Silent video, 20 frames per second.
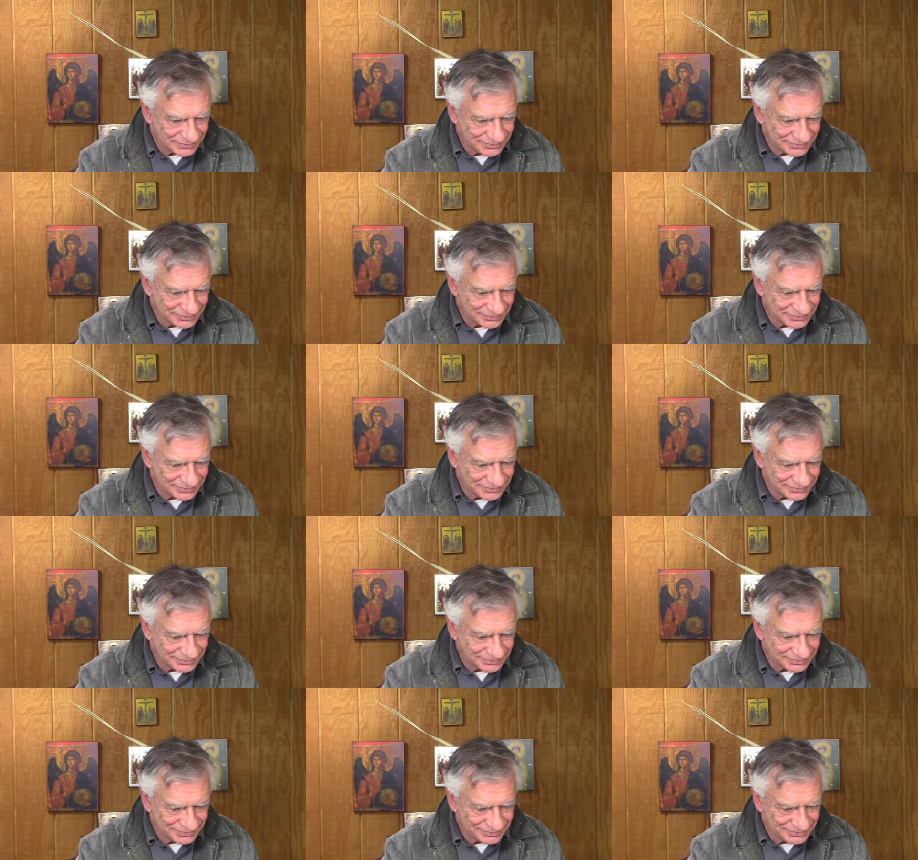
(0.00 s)

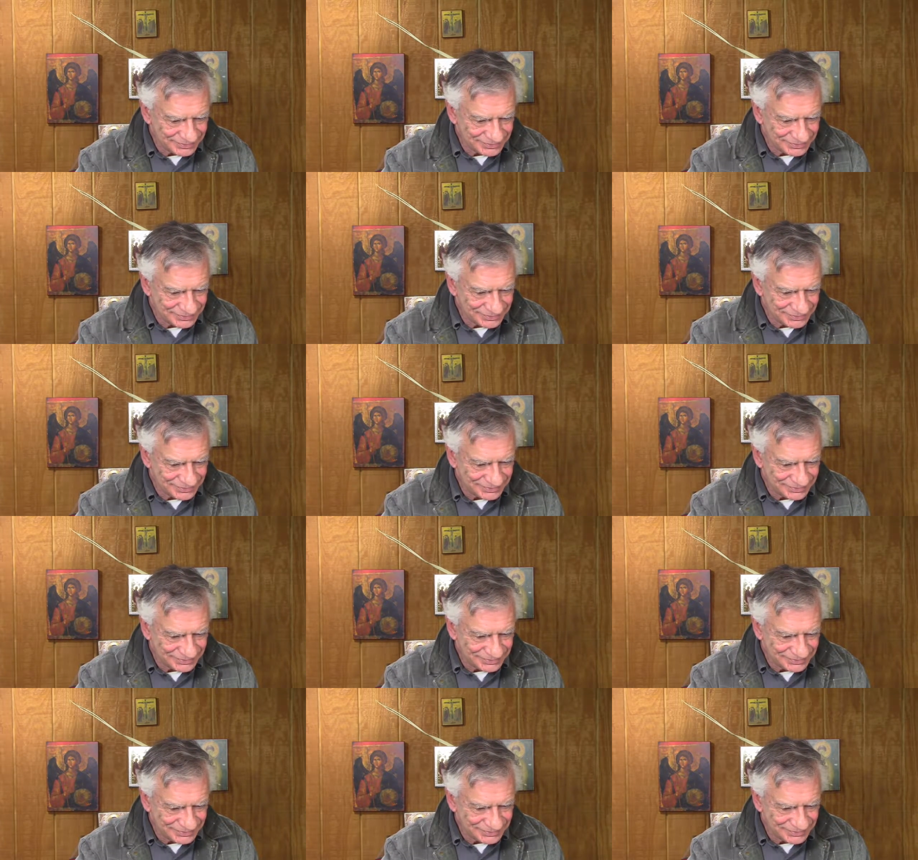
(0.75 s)

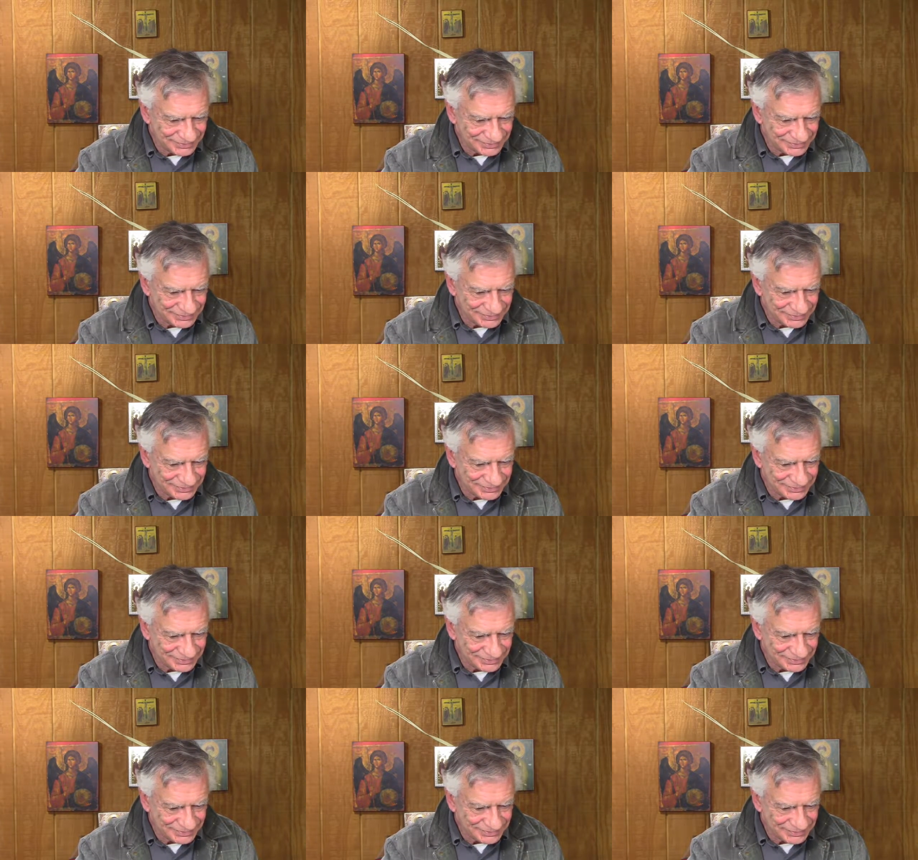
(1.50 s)

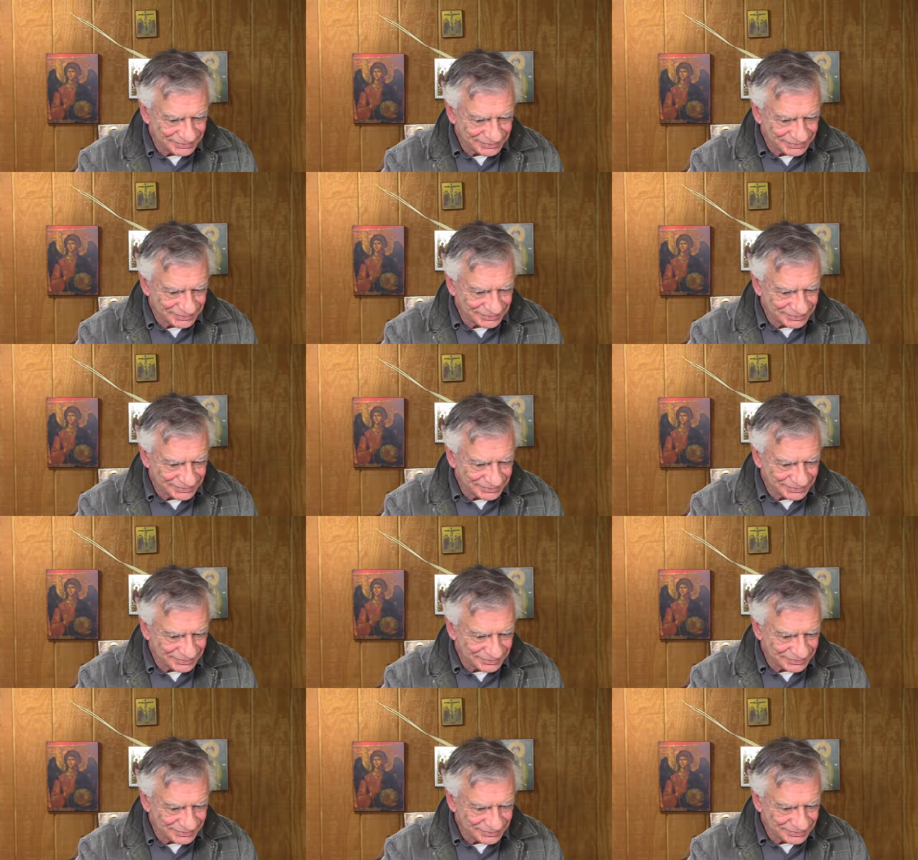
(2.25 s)

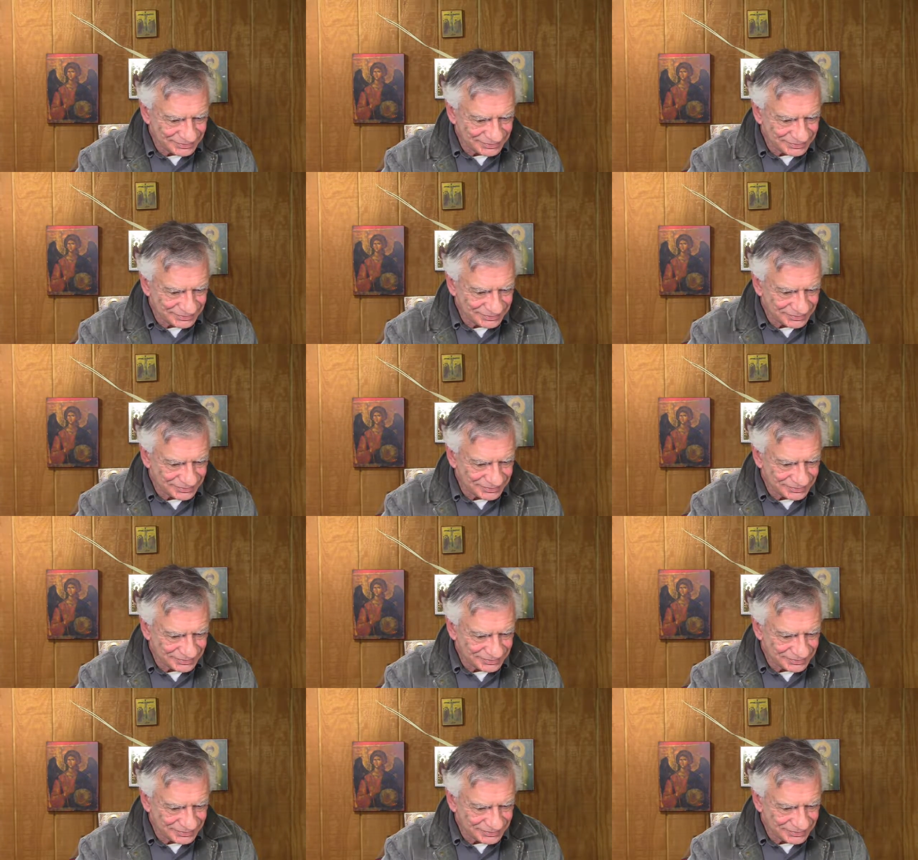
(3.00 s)

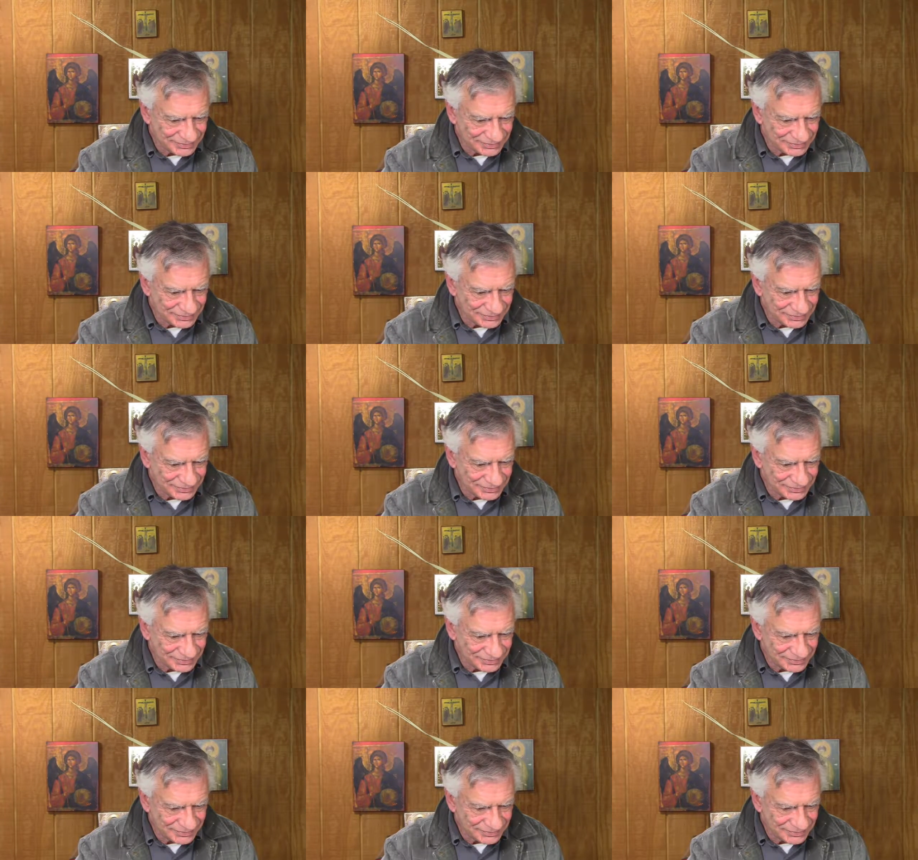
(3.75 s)

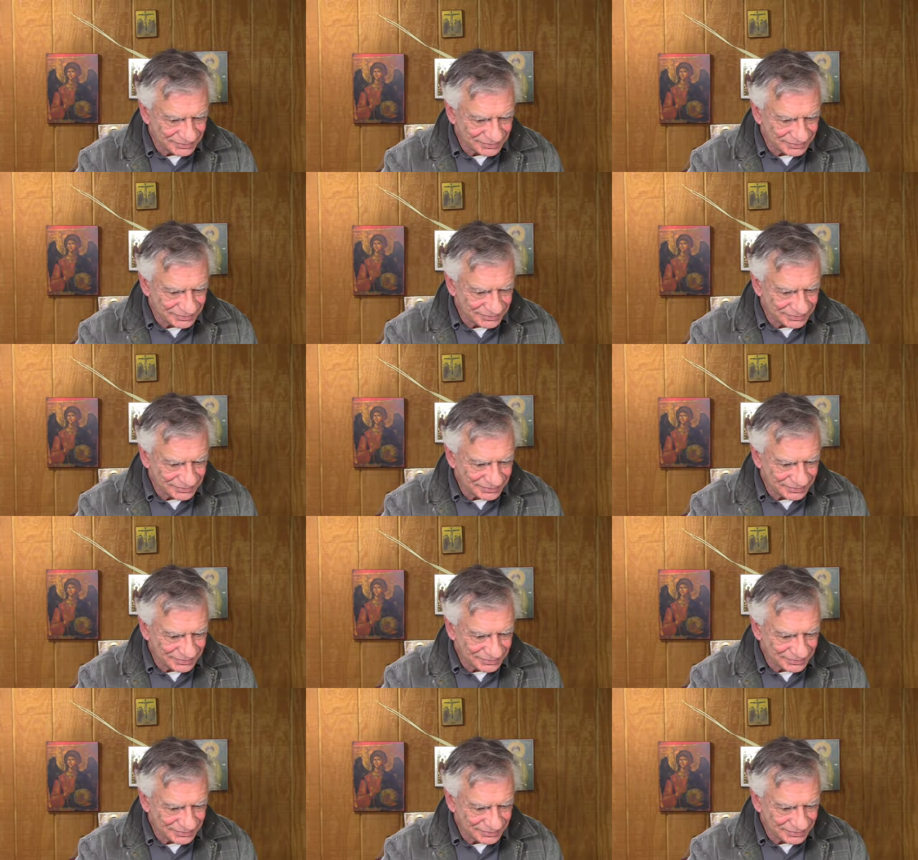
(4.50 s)

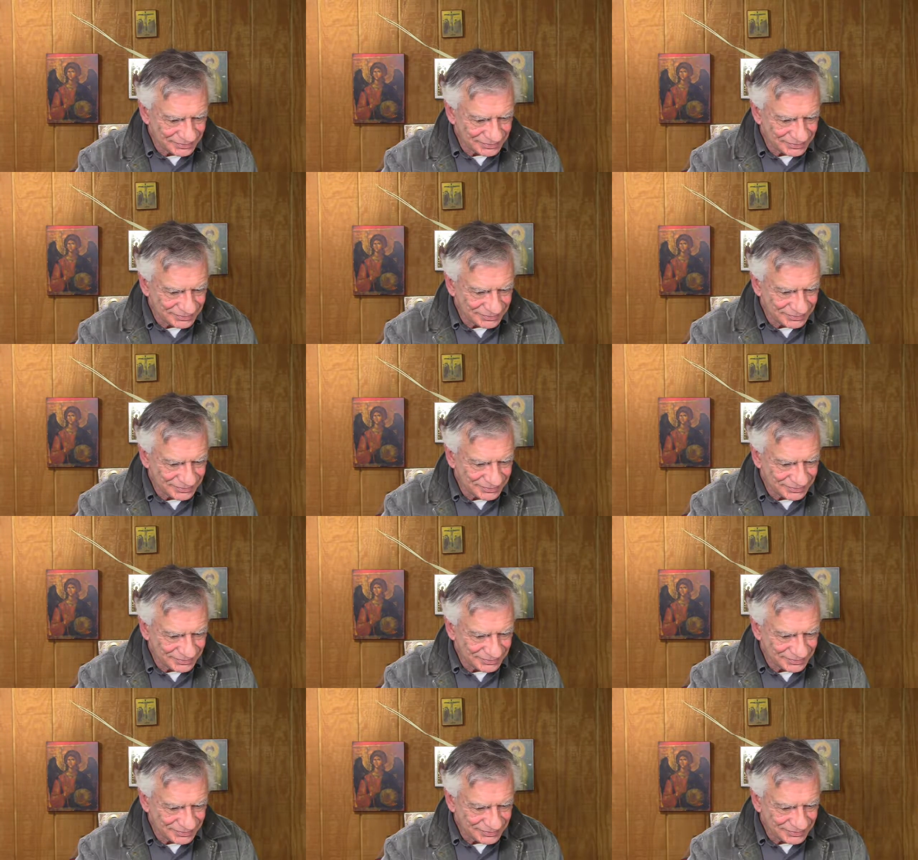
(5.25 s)

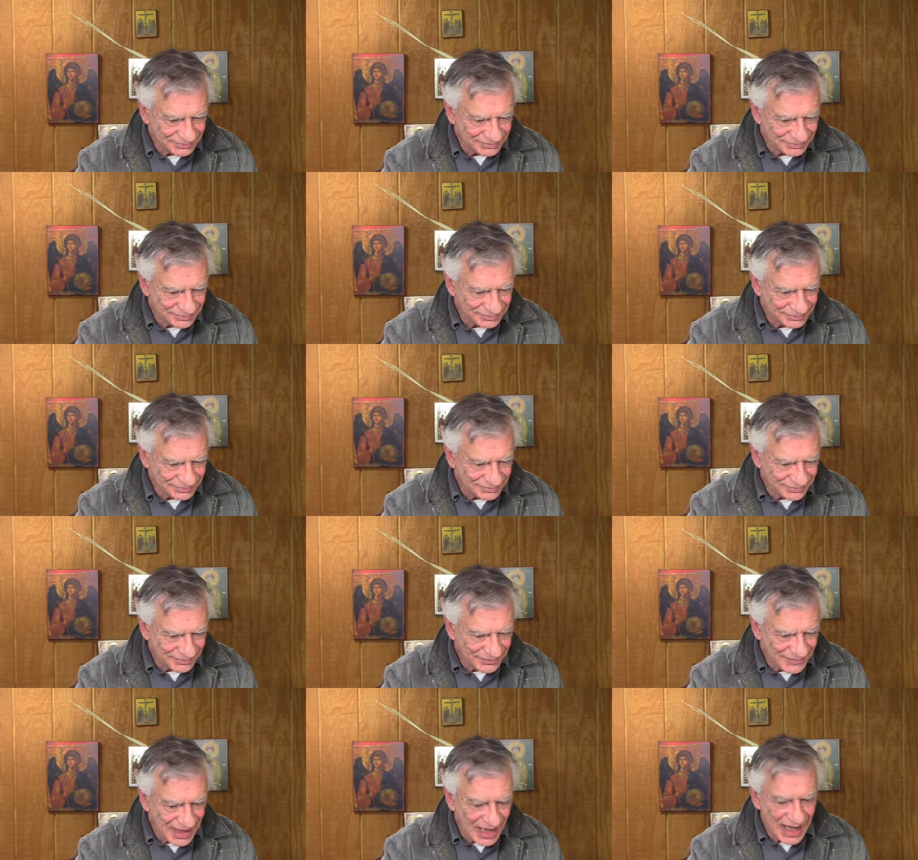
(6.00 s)

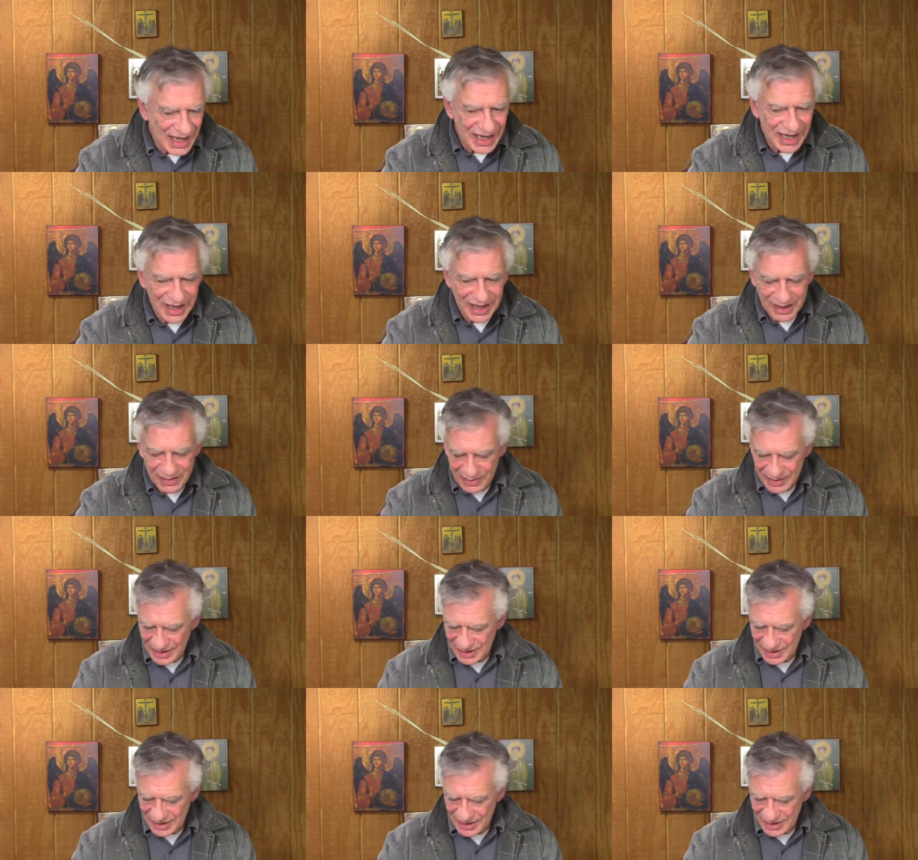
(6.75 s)
No one is speaking in this clip.